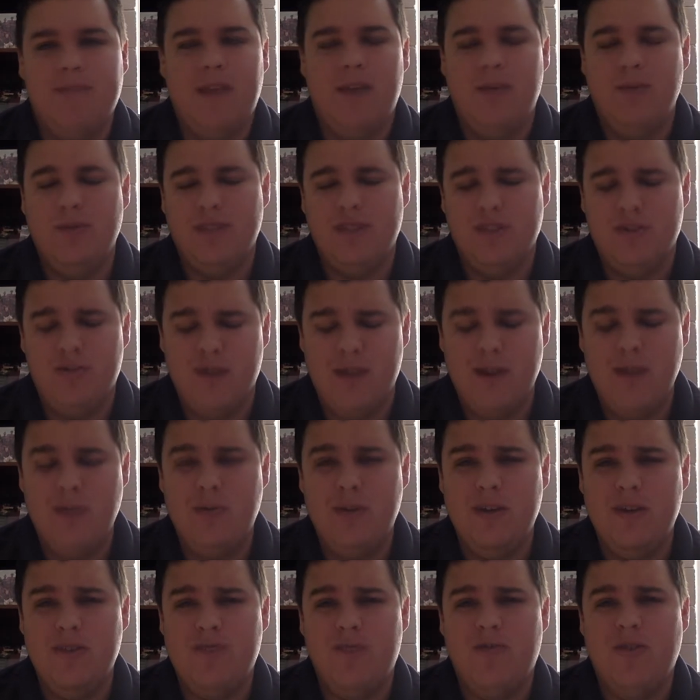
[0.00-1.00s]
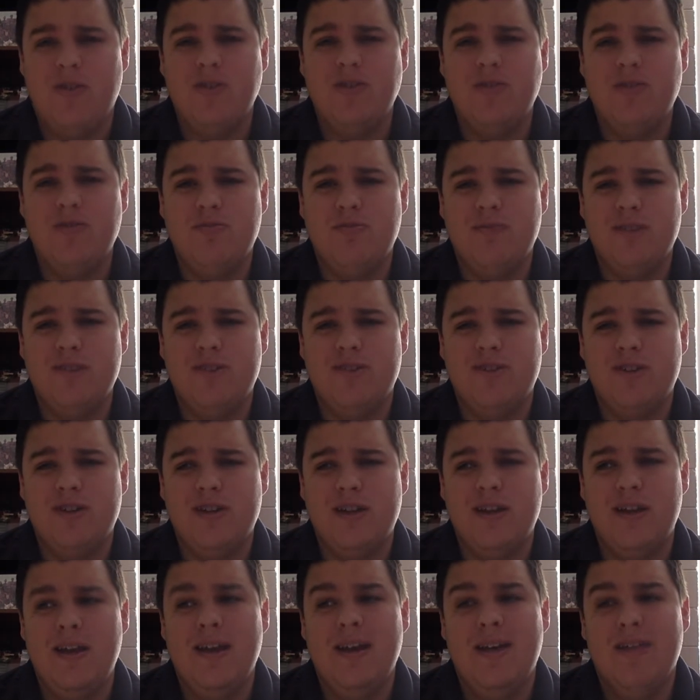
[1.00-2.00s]
It was a great week for our youth
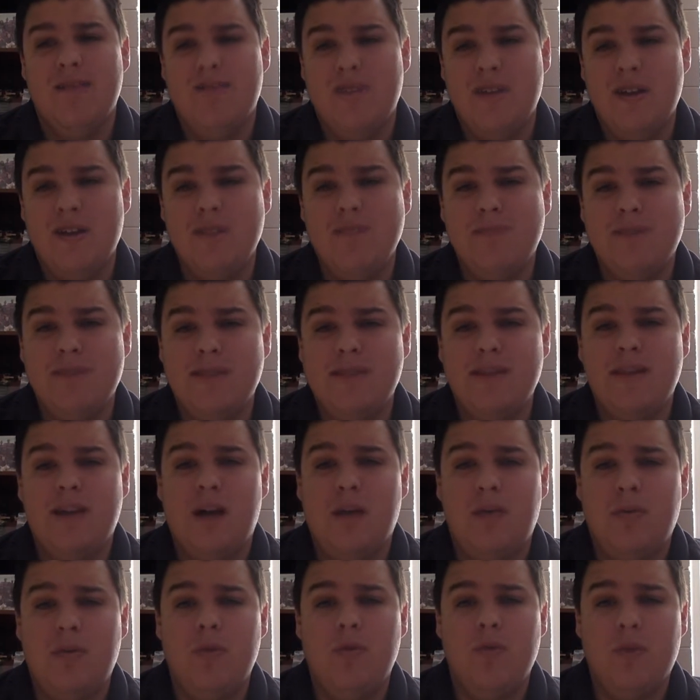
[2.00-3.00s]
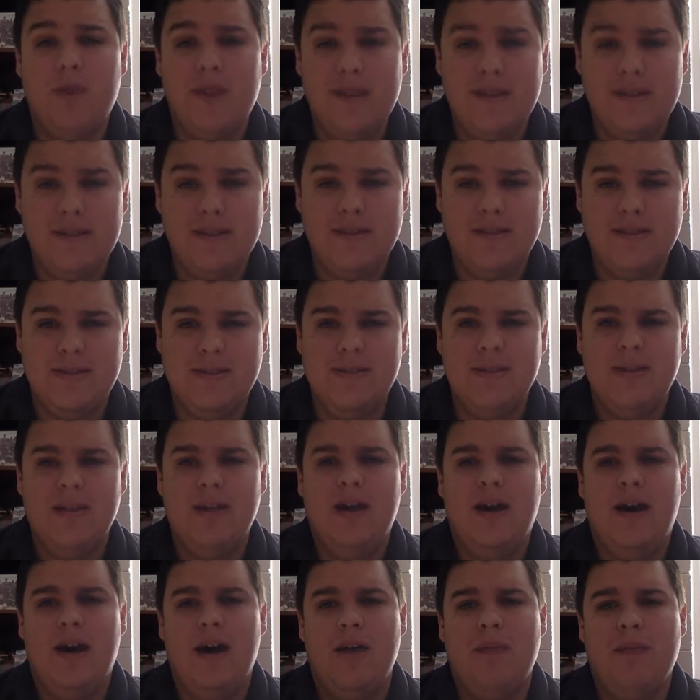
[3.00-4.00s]
ministry. Very busy couple weeks
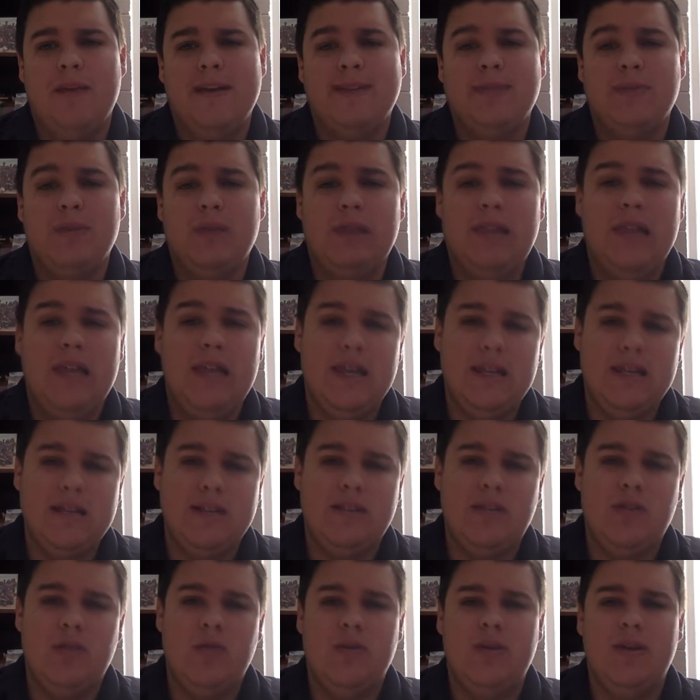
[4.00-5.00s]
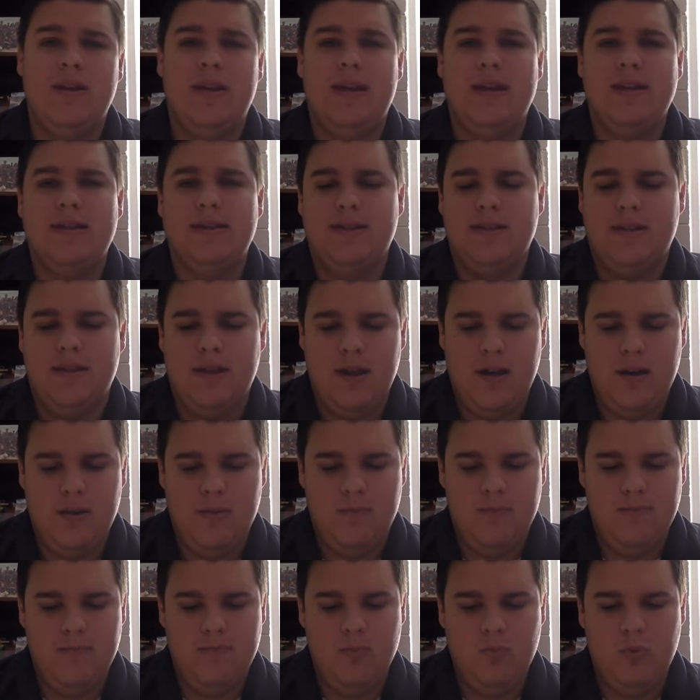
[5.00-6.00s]
um, as we led into it and as
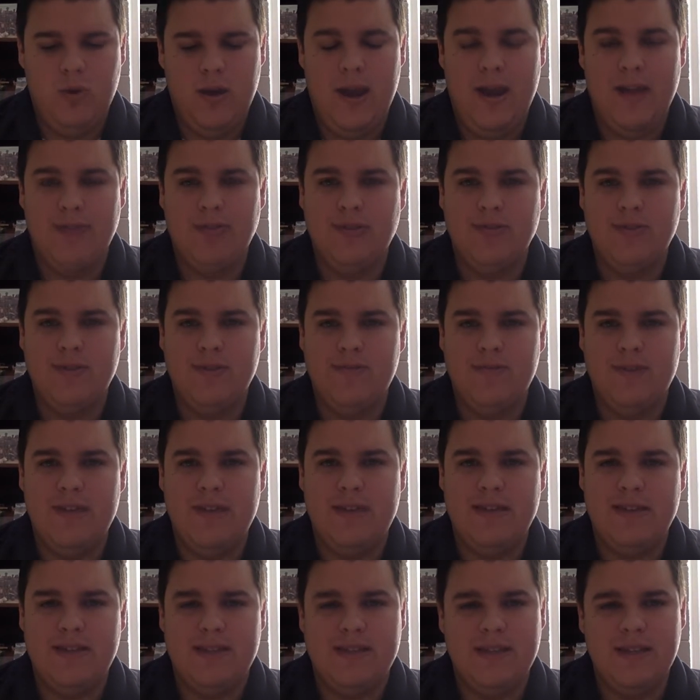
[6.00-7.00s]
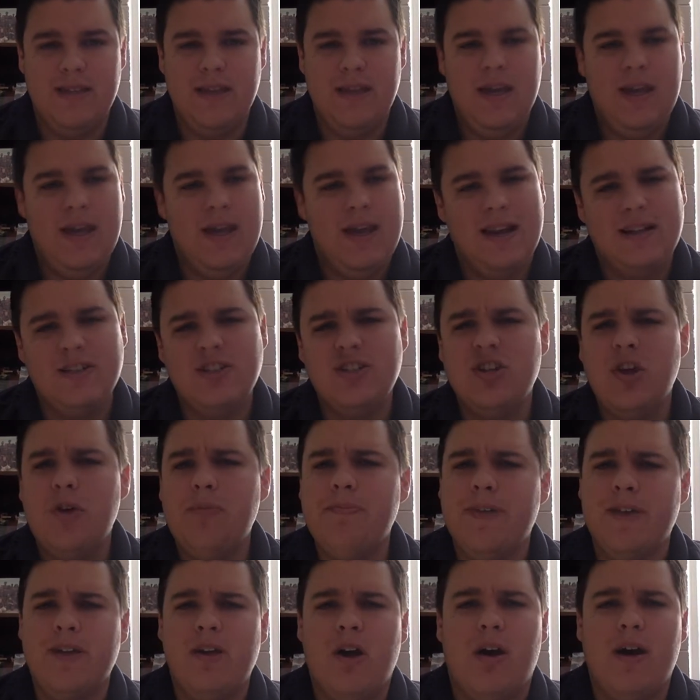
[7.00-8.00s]
um, we had those events. And I just hope
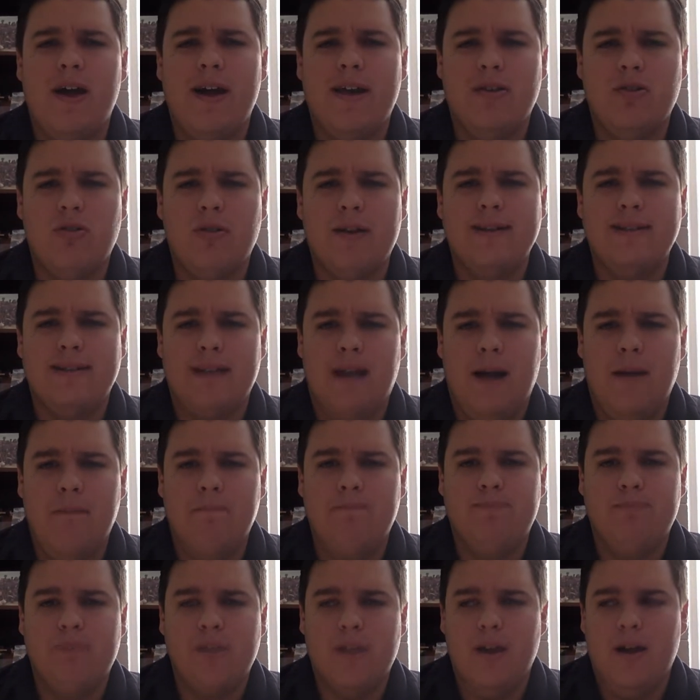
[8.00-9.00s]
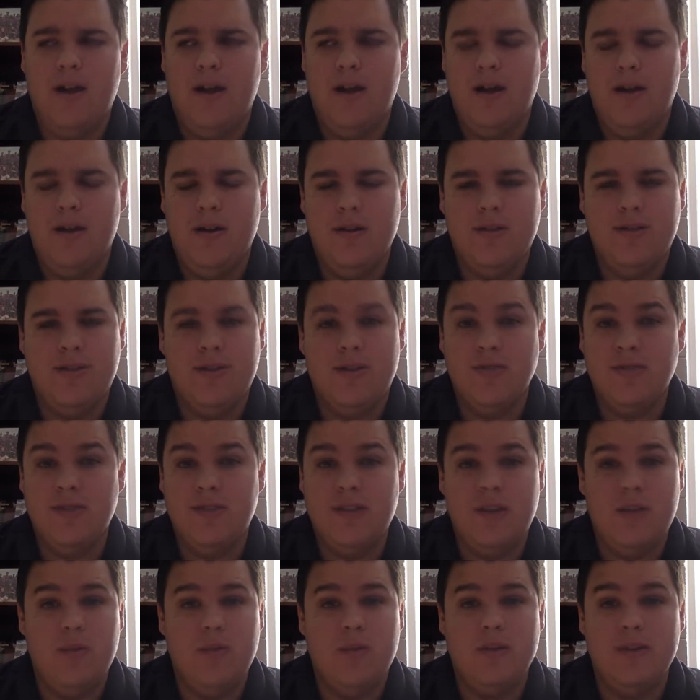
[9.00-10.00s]
that y'all had a great time. Uh,
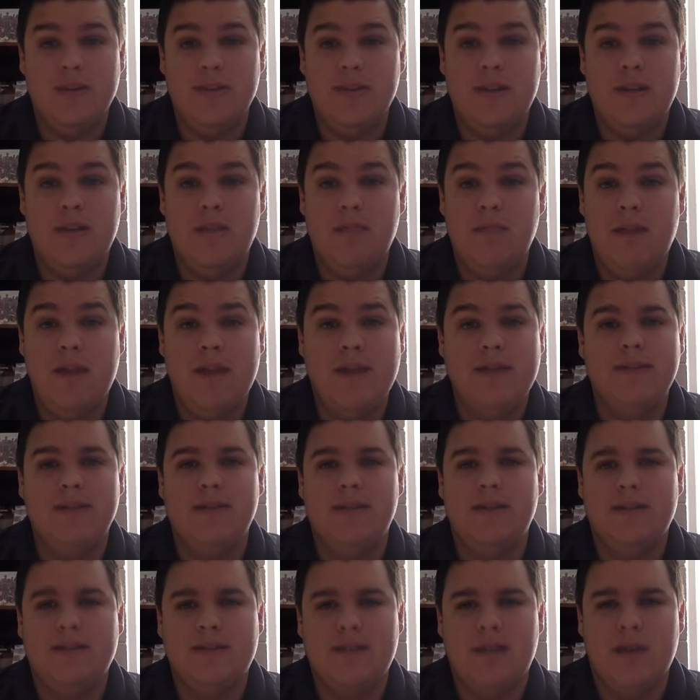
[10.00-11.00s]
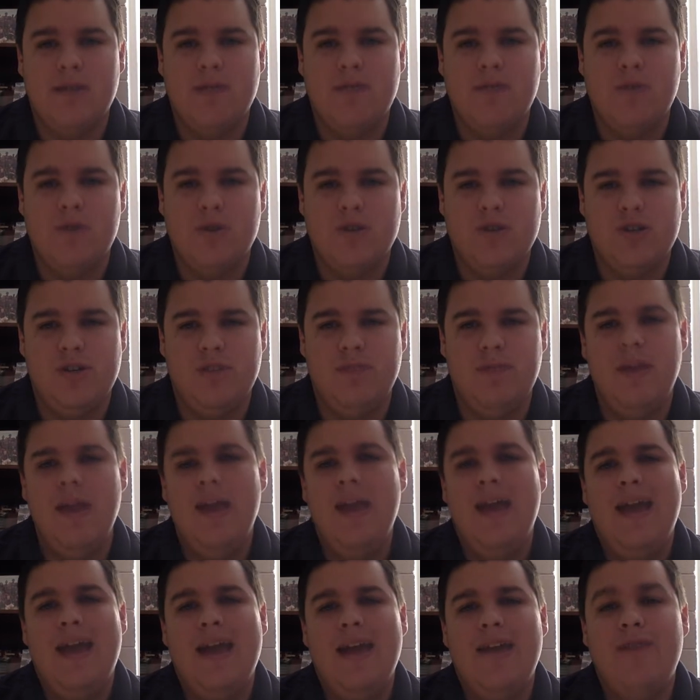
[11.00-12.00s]
Thursday was an amazing time of worship.
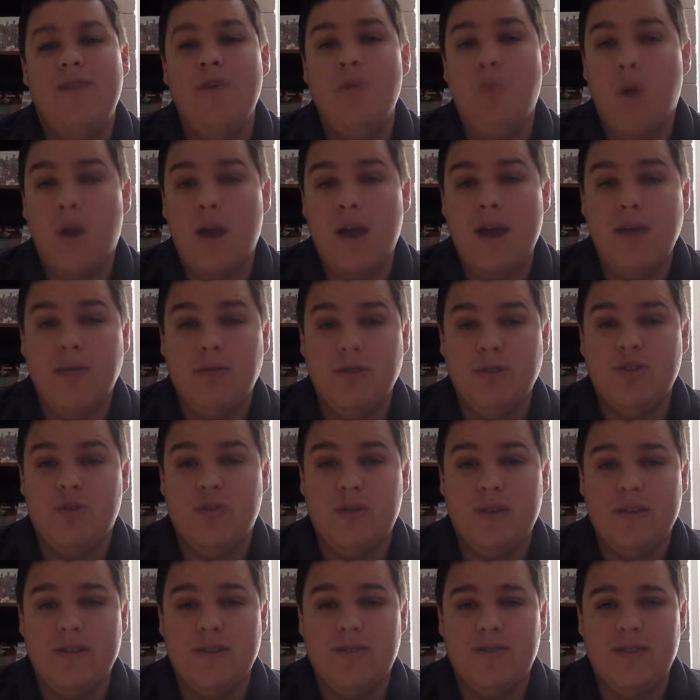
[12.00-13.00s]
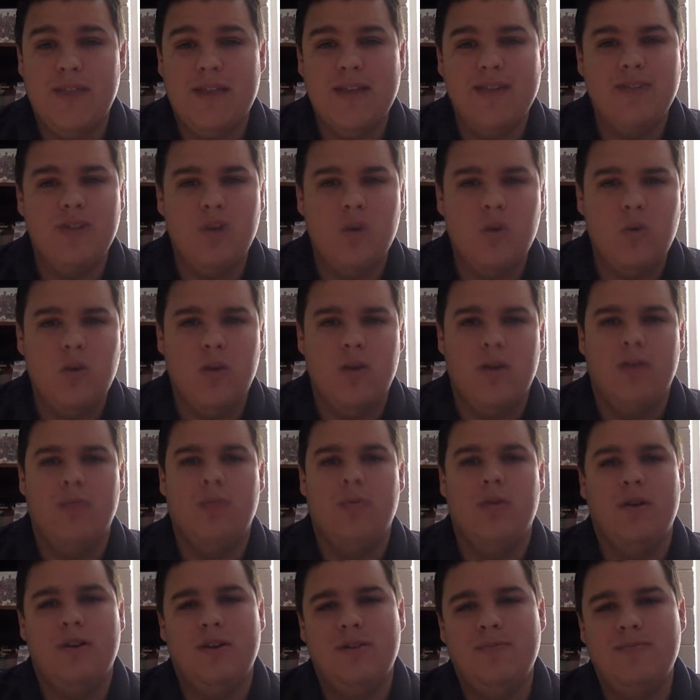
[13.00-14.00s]
And if you weren't able to join us for that, don't worry.
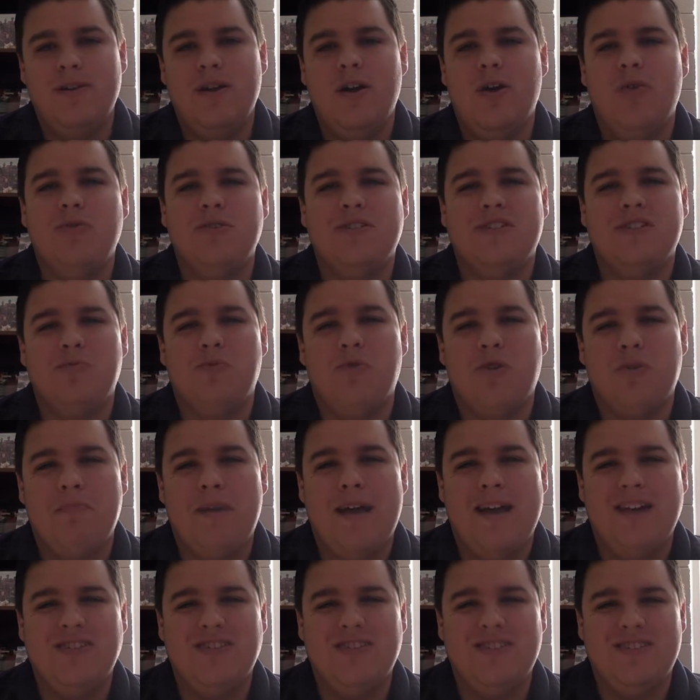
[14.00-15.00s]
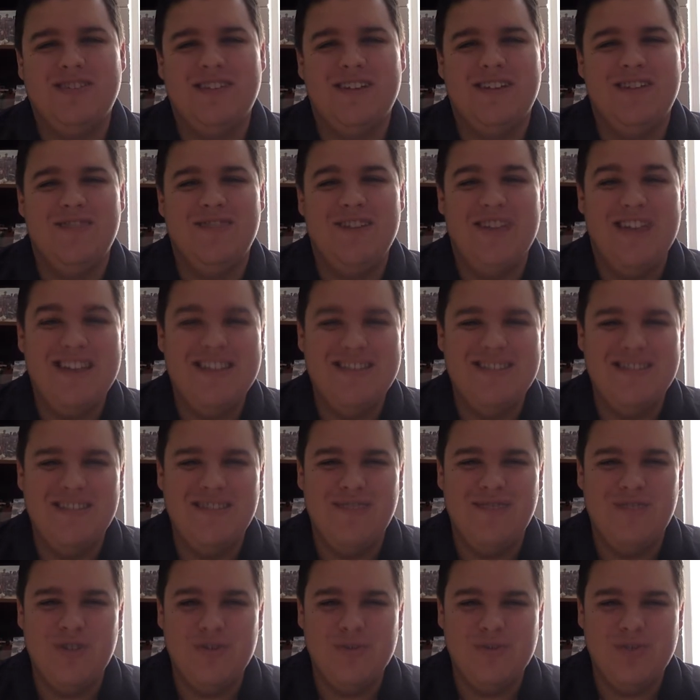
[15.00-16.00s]
We're going to be going to more passion stuff in the
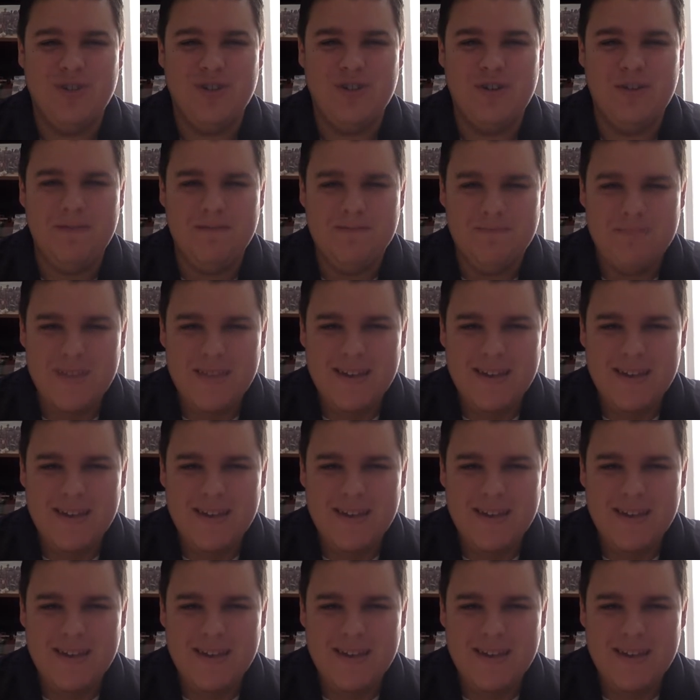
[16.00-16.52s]
future.